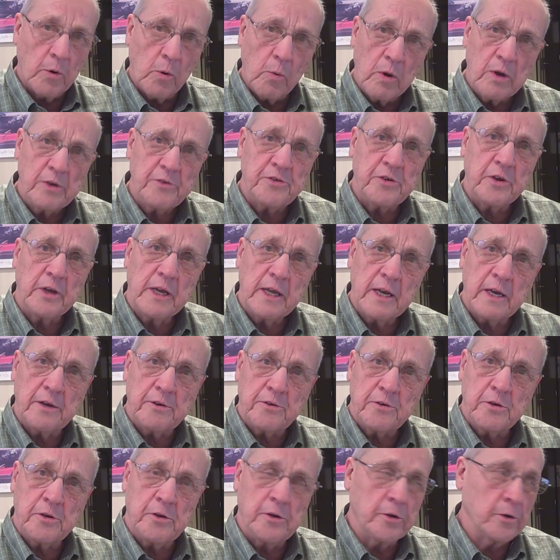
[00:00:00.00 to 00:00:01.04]
But once you get
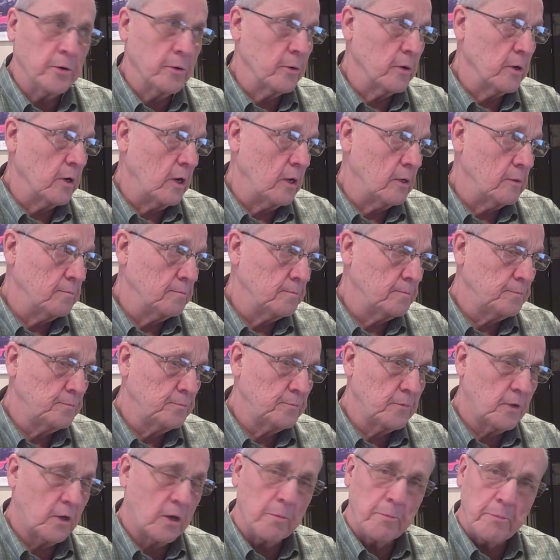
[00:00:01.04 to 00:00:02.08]
it to your
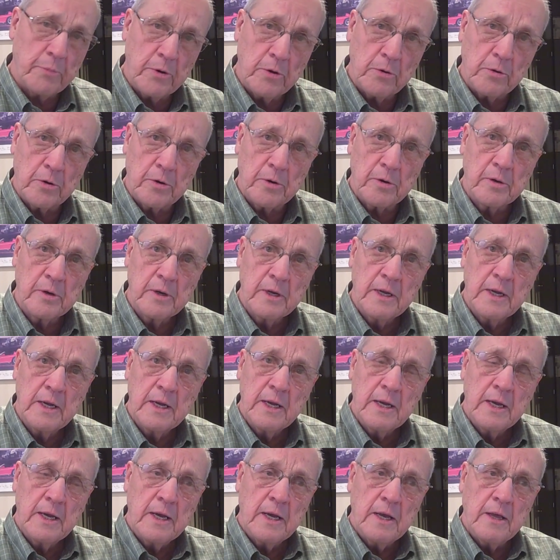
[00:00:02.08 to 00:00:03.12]
computer,
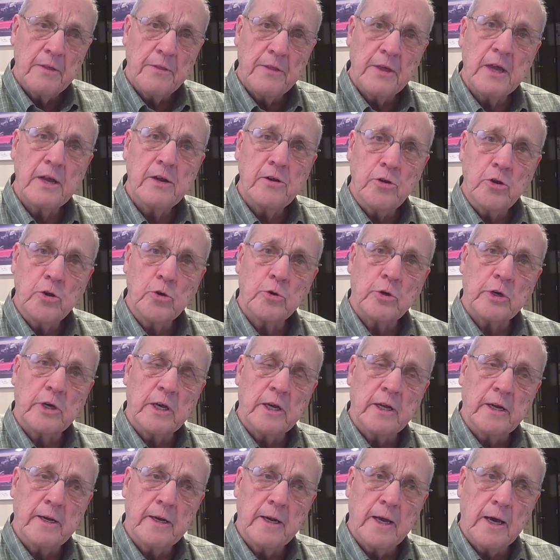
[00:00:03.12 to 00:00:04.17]
then you
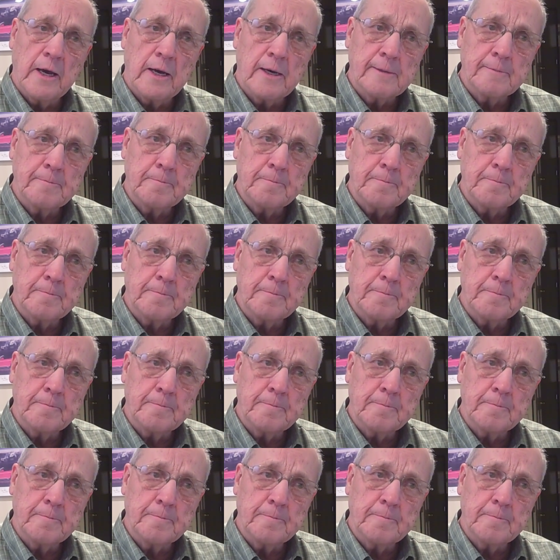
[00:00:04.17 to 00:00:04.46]
can